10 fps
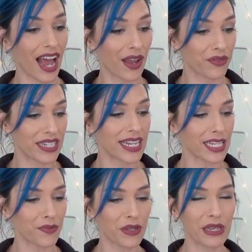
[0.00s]
I
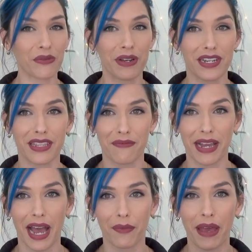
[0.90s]
desperately wish that
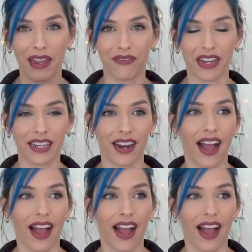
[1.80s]
my iPad fit in here.